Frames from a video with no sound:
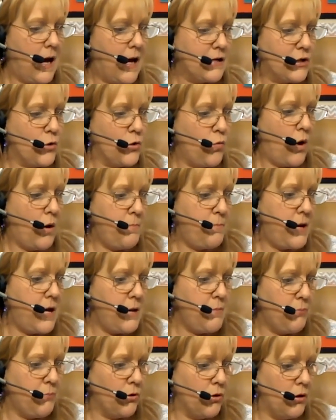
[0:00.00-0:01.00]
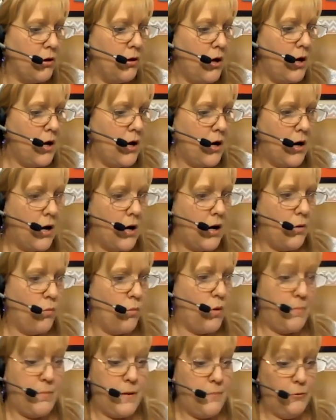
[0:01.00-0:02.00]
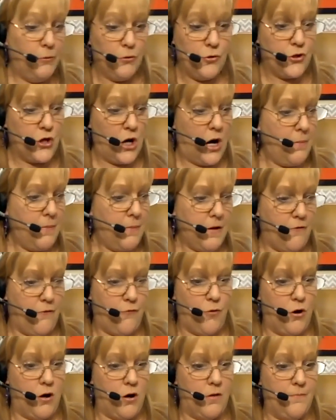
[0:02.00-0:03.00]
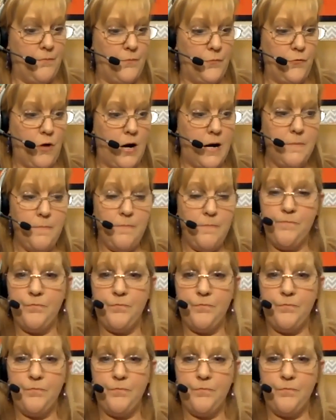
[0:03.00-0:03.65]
as to what people what people are shopping for, right?